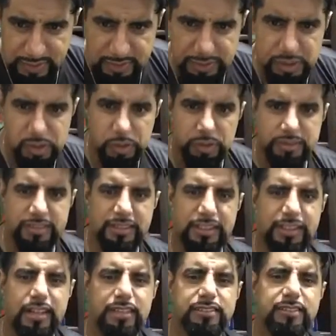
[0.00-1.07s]
Jyoti
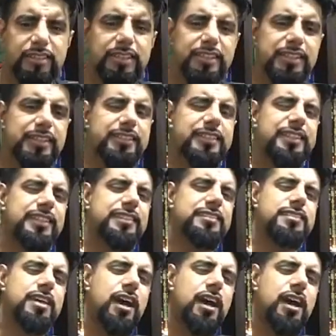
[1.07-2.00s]
Katanidis.